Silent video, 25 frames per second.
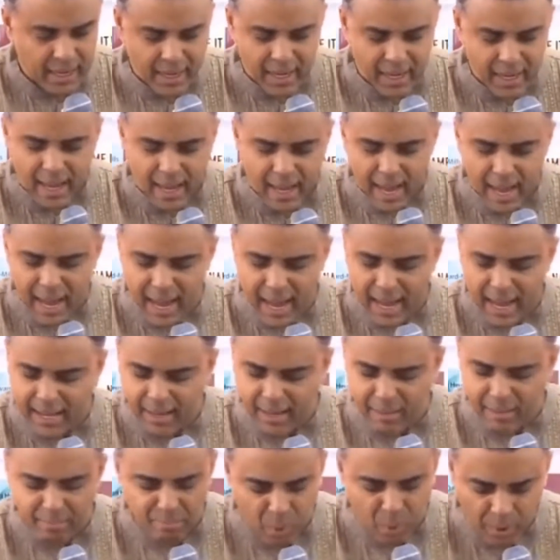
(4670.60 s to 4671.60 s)
I
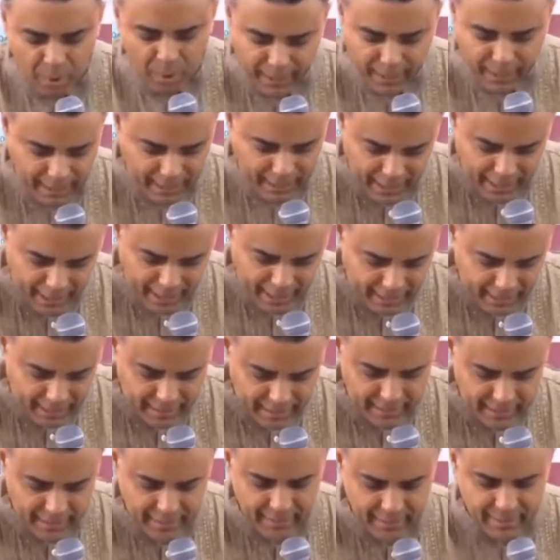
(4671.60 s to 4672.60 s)
am born
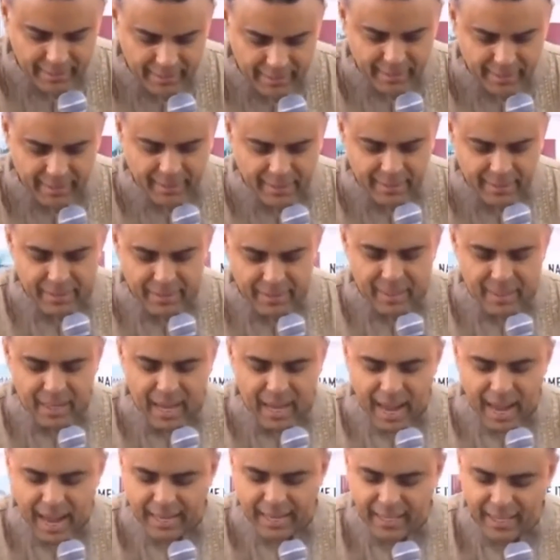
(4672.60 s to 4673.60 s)
again.
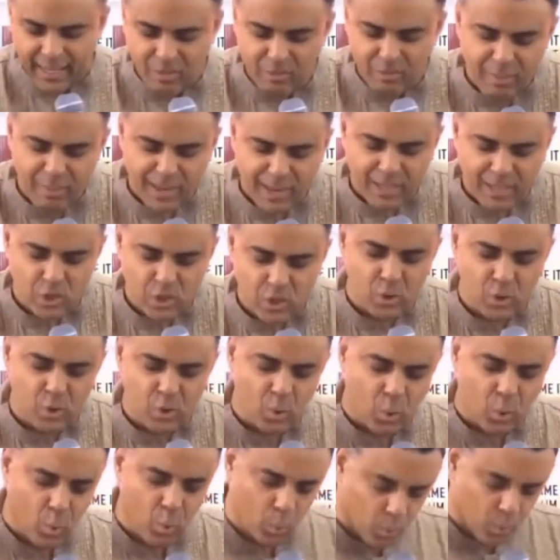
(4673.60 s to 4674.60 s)
I give my
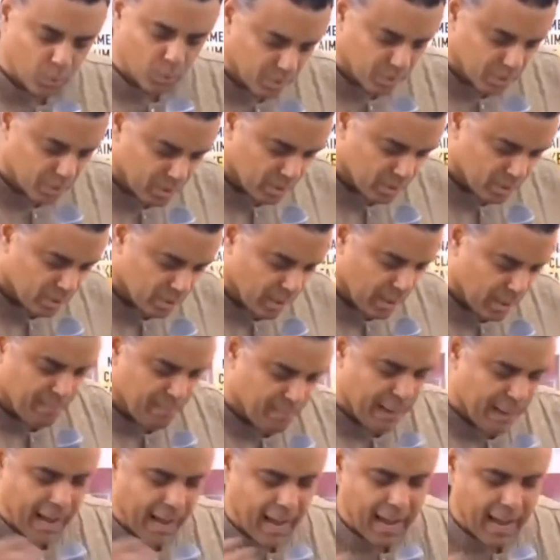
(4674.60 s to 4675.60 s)
soul and my
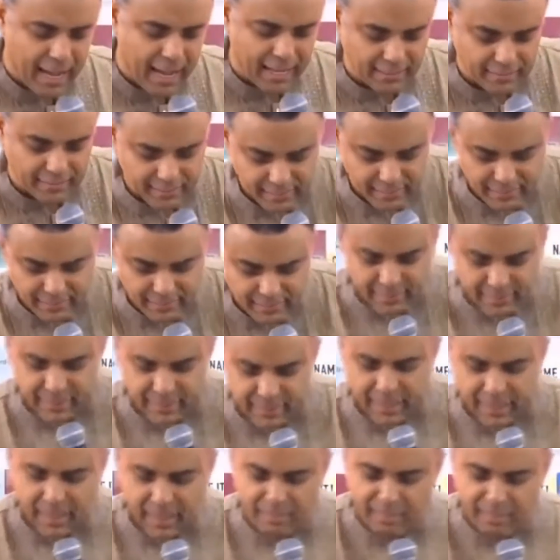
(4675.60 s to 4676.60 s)
heart
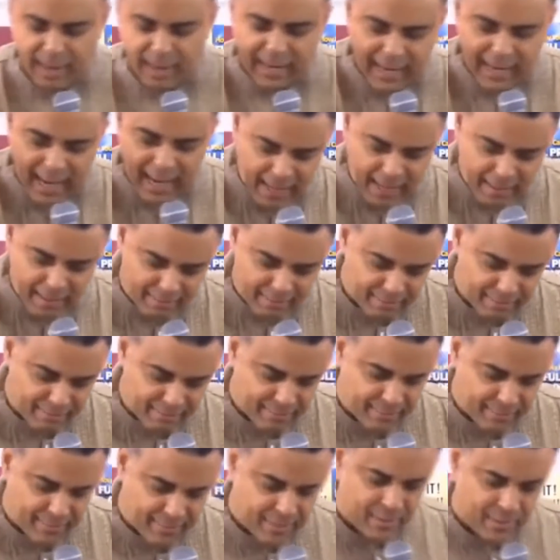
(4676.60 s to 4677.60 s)
and my life
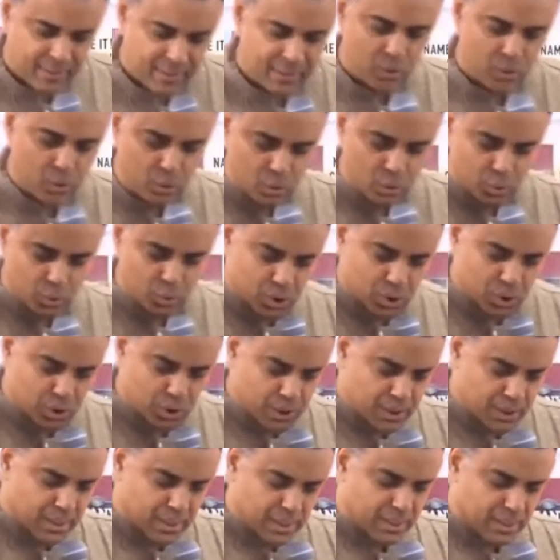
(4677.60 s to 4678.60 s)
to you,
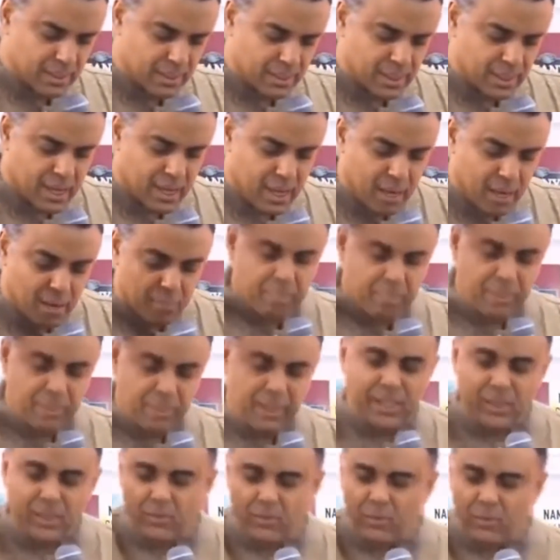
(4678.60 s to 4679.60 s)
Jesus.
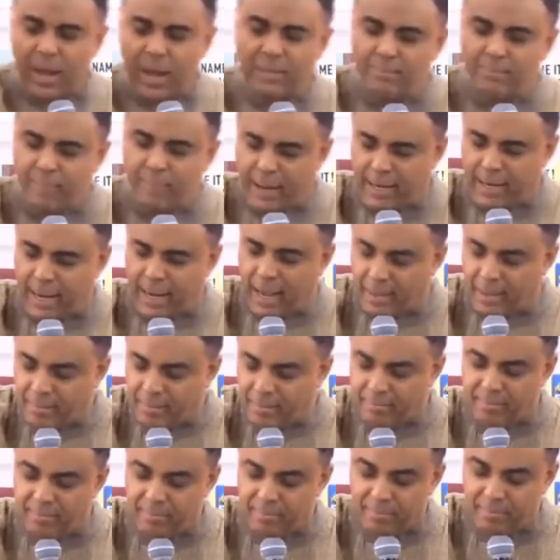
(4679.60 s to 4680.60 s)
Please write my name
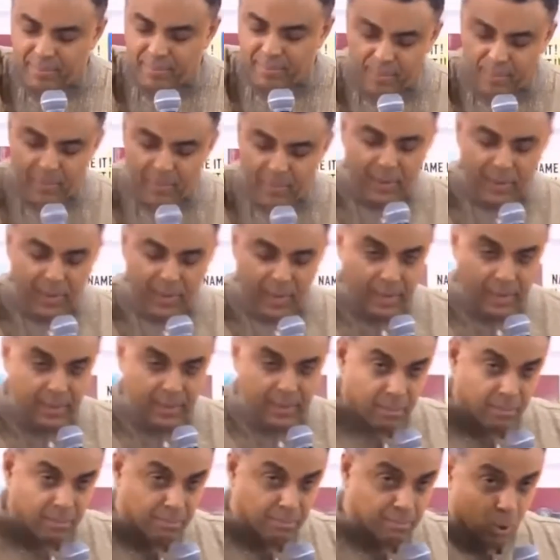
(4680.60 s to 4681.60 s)
in the
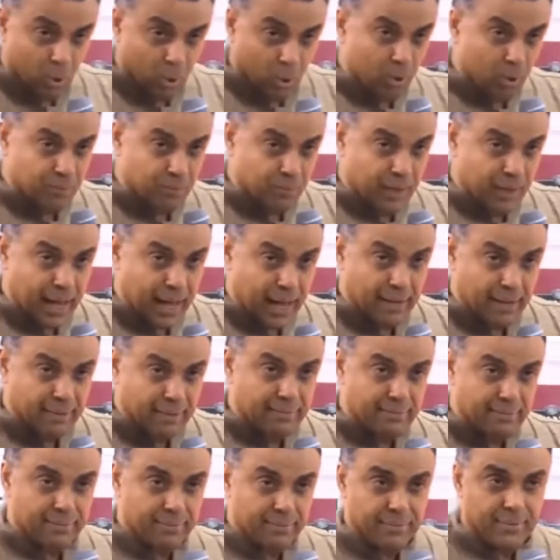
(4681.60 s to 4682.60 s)
book of
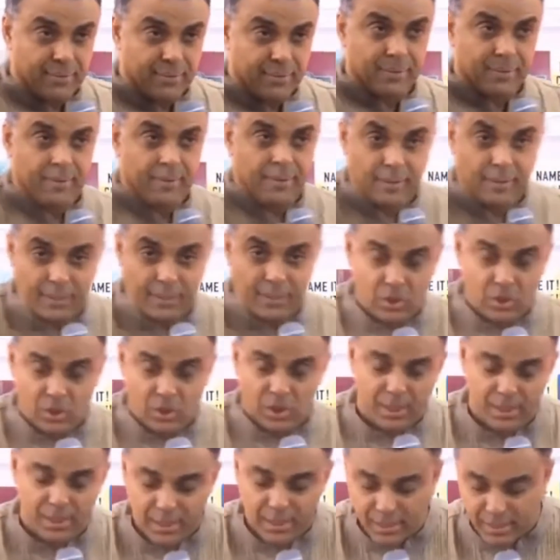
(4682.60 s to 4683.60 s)
life. In
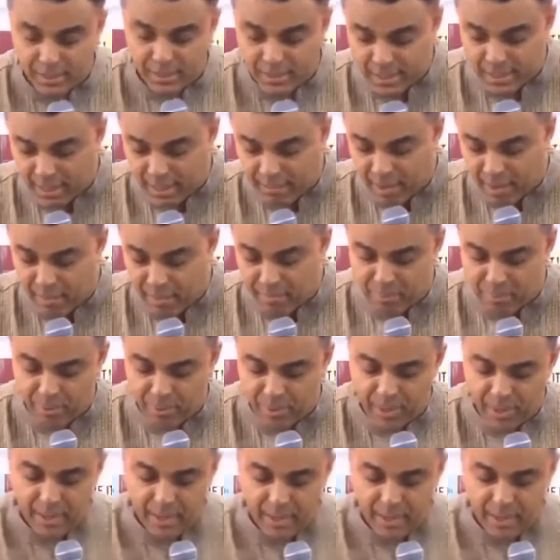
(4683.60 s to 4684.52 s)
Jesus' name I pray.